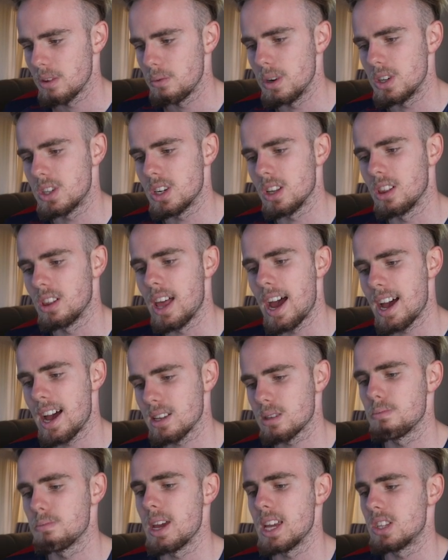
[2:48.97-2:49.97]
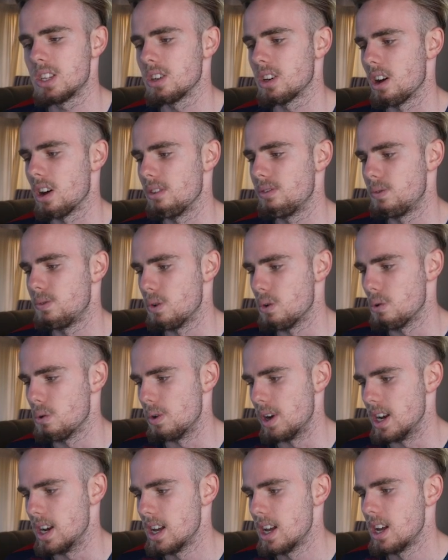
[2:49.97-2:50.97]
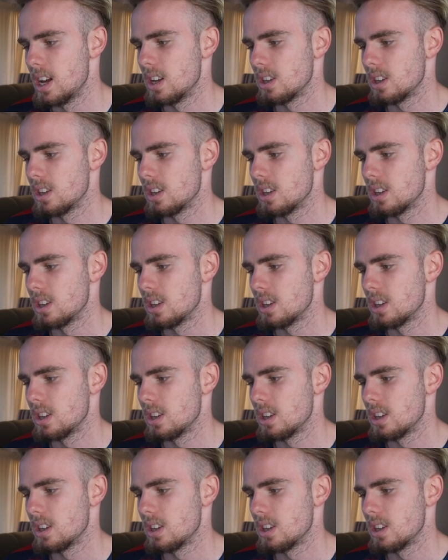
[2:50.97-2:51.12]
which allows me to go forward.